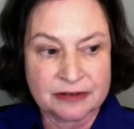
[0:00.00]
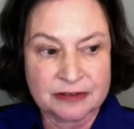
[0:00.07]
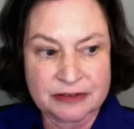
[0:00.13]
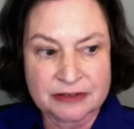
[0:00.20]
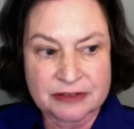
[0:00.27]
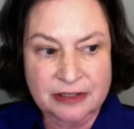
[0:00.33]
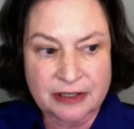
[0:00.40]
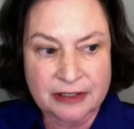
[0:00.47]

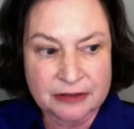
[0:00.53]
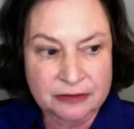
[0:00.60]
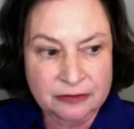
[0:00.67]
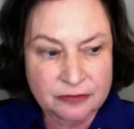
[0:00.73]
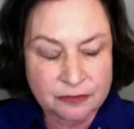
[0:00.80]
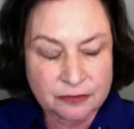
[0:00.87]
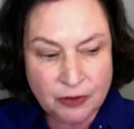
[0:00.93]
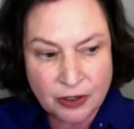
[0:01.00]
these kind
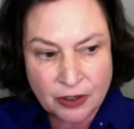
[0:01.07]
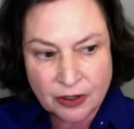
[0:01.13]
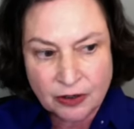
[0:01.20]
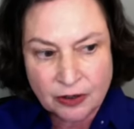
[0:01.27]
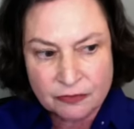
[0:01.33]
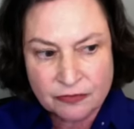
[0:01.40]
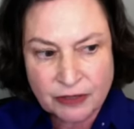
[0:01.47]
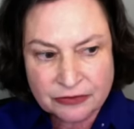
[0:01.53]
of
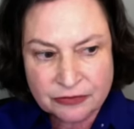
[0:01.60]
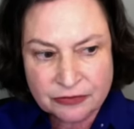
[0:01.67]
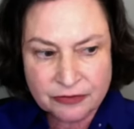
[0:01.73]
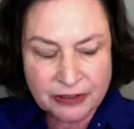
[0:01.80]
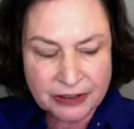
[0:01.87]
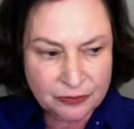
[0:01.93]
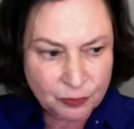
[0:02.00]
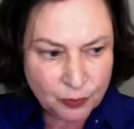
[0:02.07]

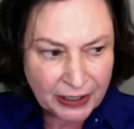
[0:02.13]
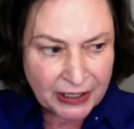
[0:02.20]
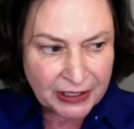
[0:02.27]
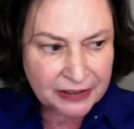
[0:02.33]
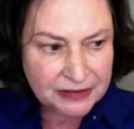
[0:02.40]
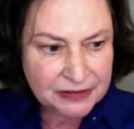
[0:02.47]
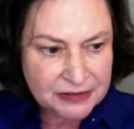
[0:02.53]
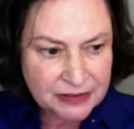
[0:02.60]
retrograde
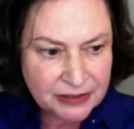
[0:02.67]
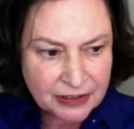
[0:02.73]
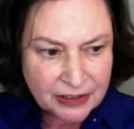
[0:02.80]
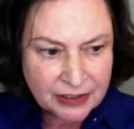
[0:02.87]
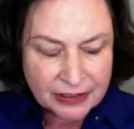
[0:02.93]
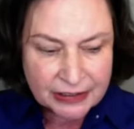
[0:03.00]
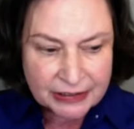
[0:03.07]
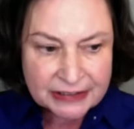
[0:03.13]
ways,
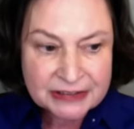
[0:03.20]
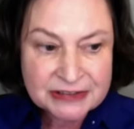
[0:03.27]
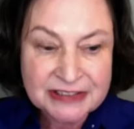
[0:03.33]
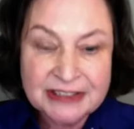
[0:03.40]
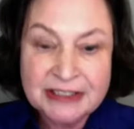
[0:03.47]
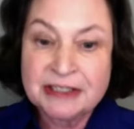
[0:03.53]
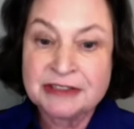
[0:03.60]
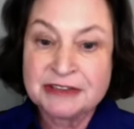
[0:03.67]
it's
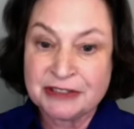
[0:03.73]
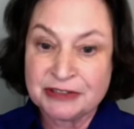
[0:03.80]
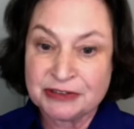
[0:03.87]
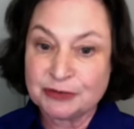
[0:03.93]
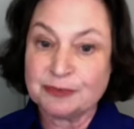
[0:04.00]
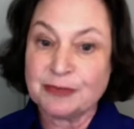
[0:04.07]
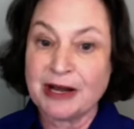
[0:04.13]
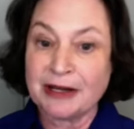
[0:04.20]
easy to
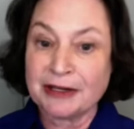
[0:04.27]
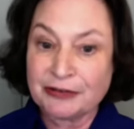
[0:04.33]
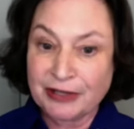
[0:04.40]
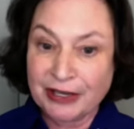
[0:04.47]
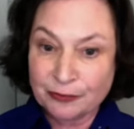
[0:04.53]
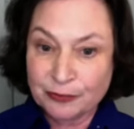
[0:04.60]
mock that.